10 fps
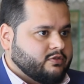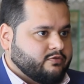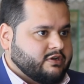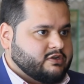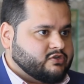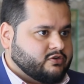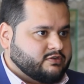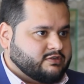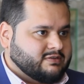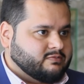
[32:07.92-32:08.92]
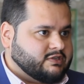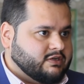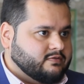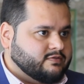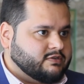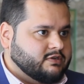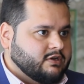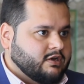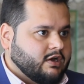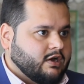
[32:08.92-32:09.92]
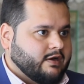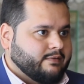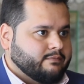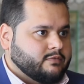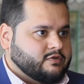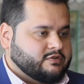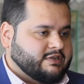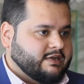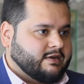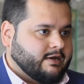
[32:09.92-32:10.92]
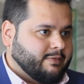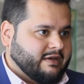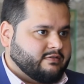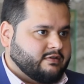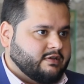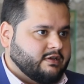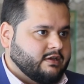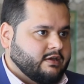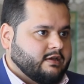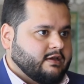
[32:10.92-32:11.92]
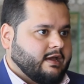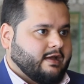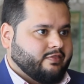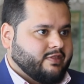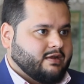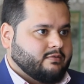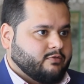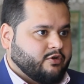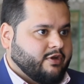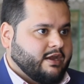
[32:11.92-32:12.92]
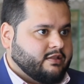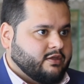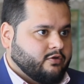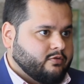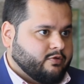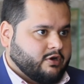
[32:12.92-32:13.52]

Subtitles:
with reinsurers themselves to seek capacity and then create their own